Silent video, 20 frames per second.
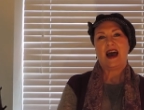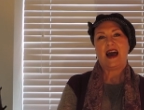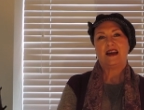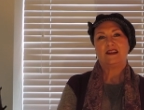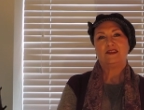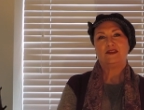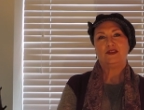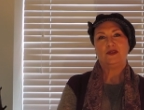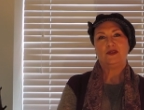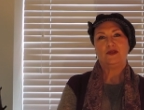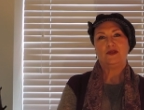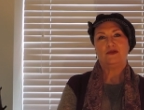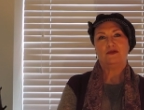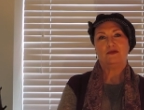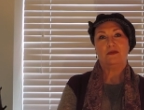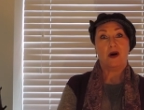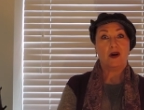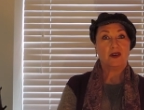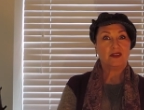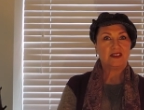and
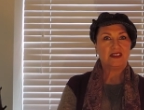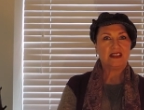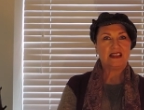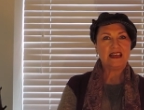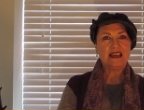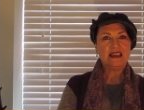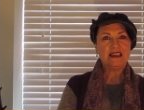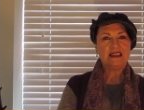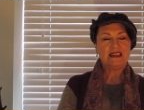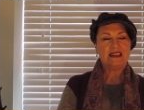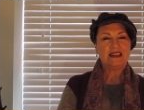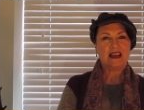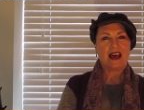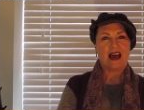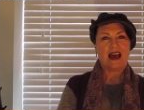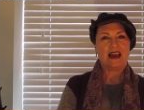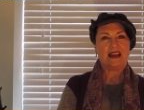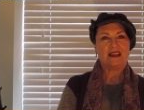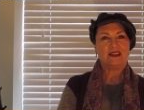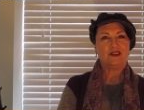you've mastered it
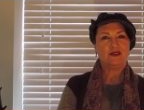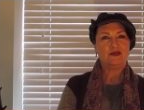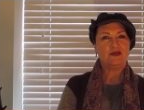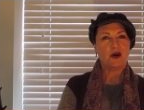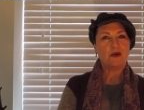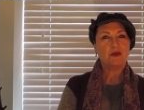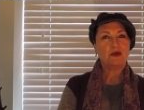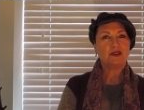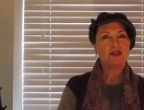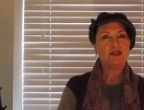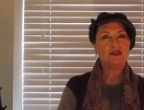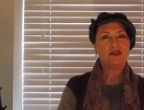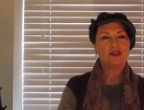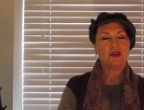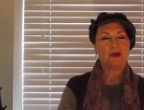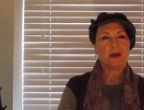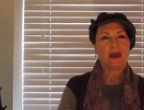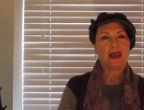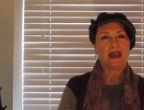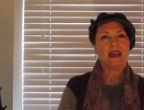and you know what
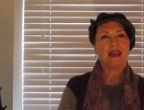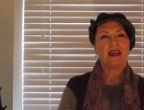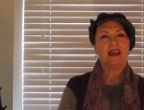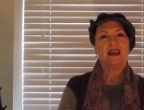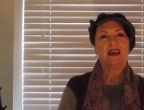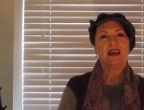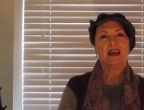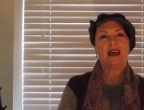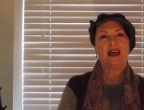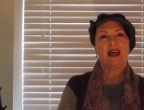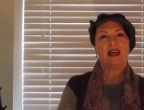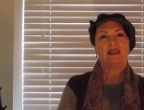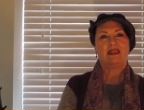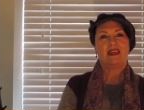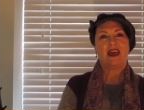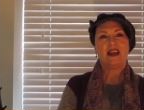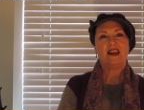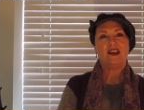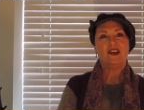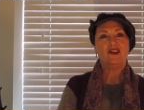you're doing,
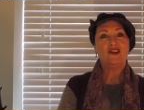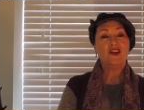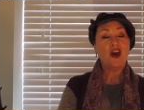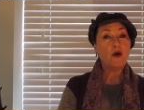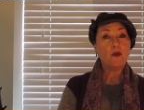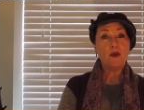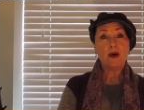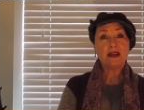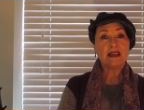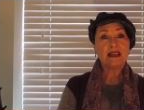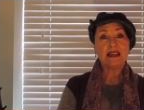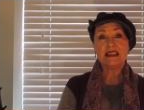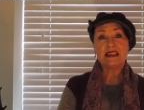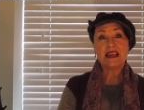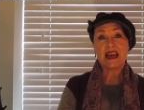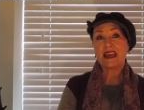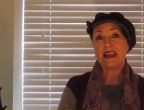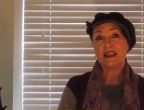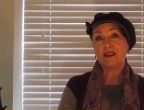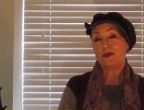then no one can
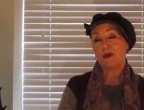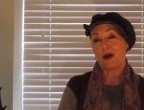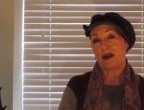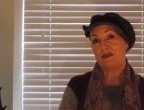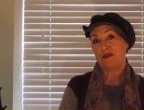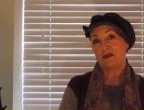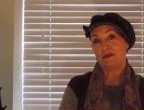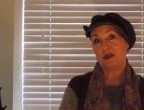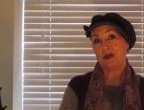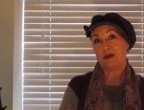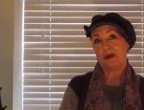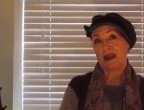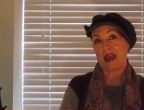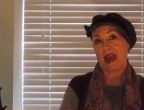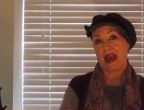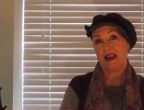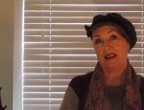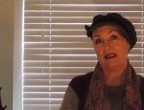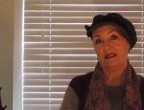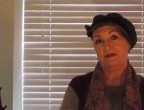take it away from you
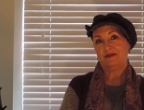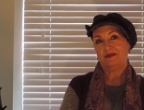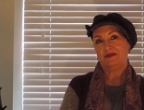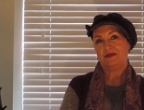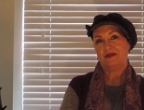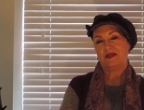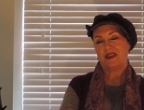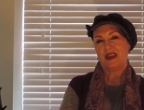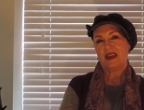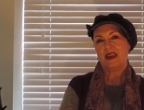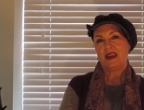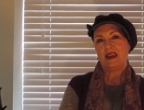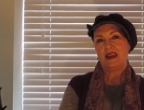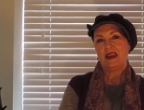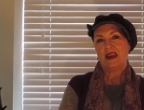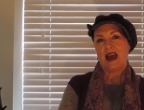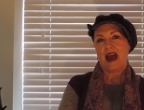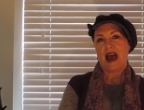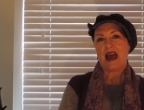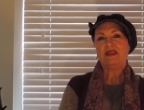again.
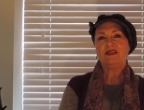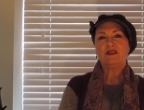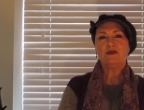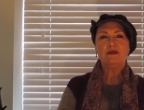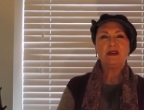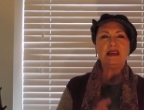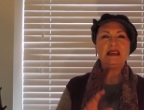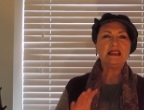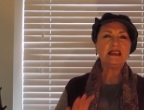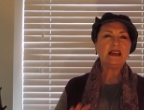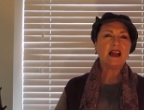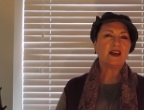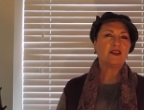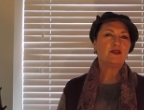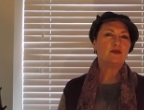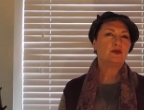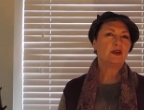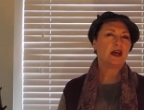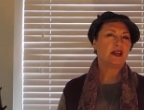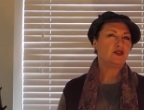And the reason
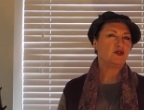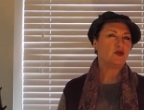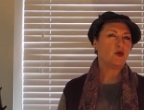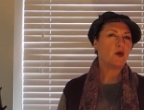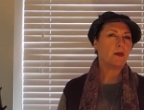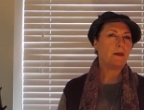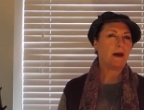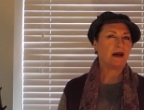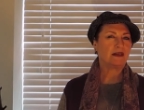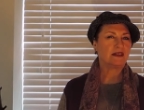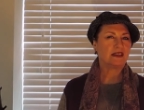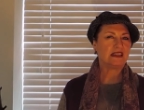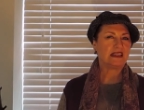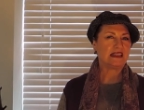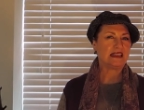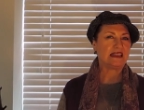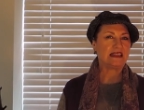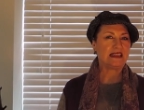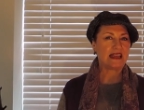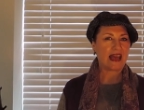I thought I'd talk about
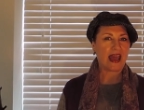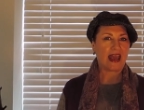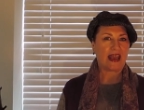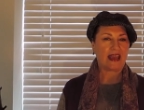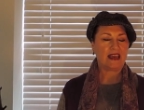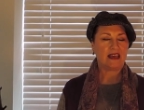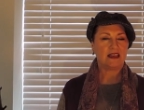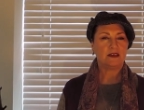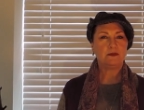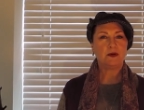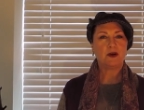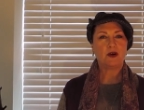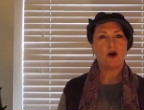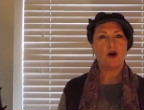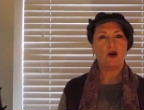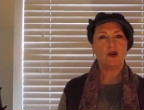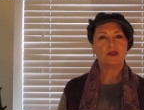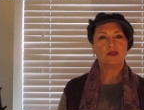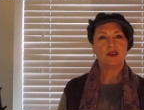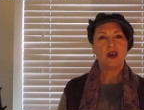it today is
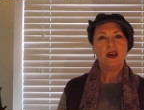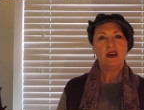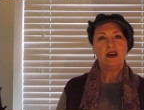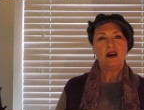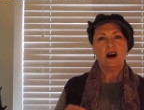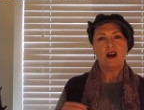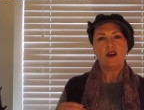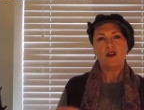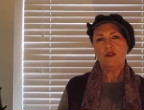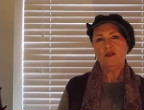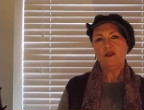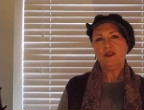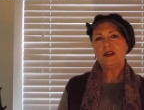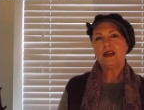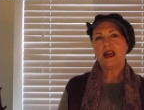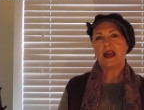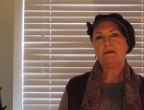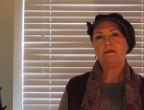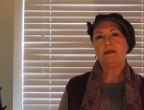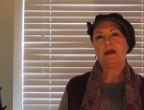because I
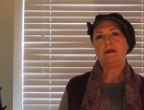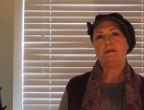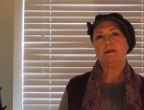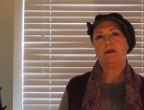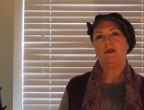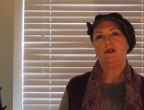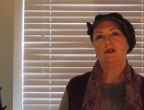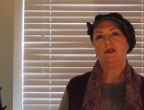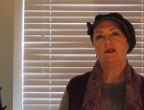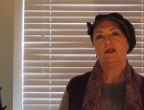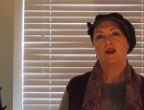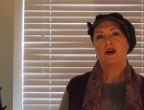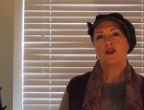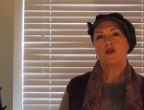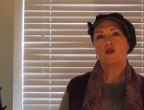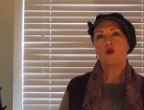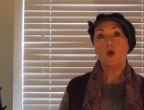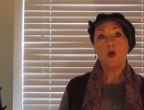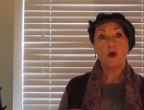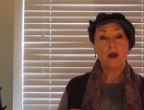often get people
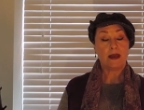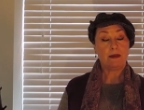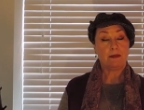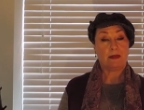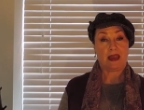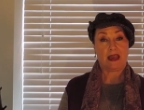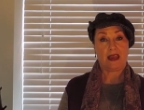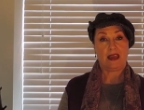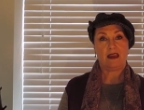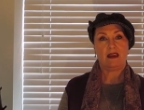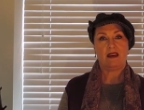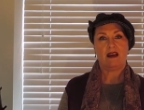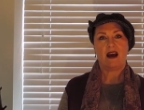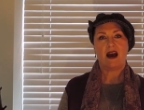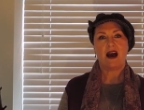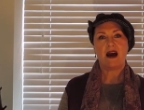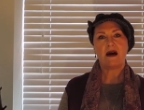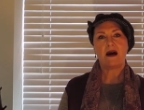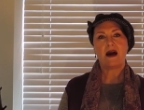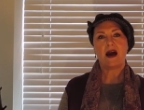calling me
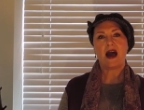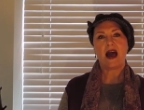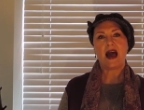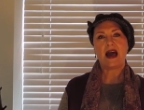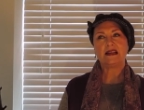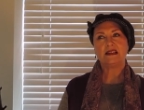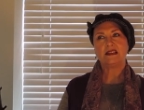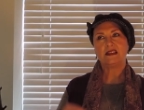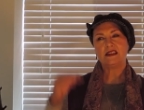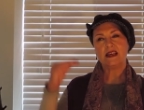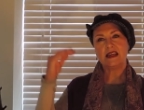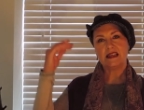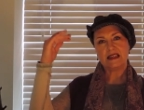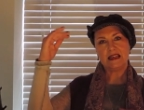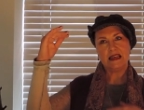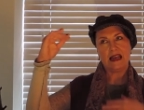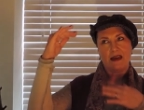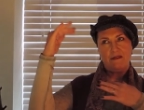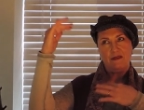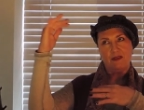at a
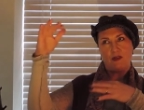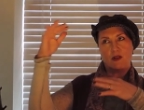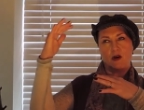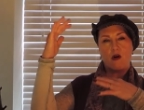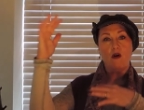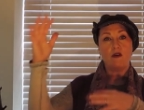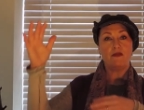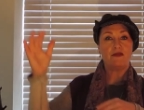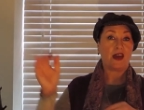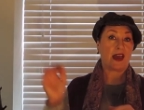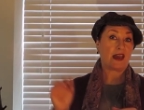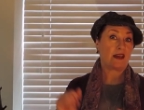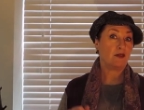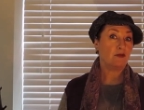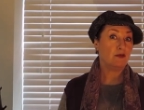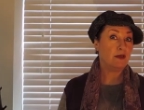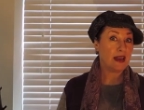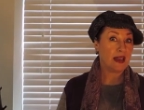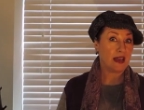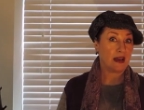certain level of their
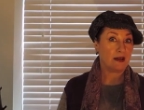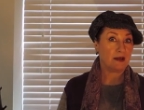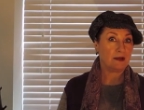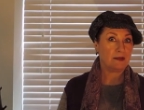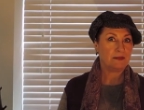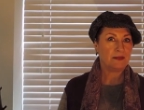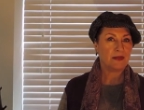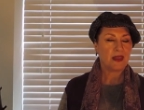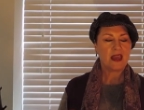career.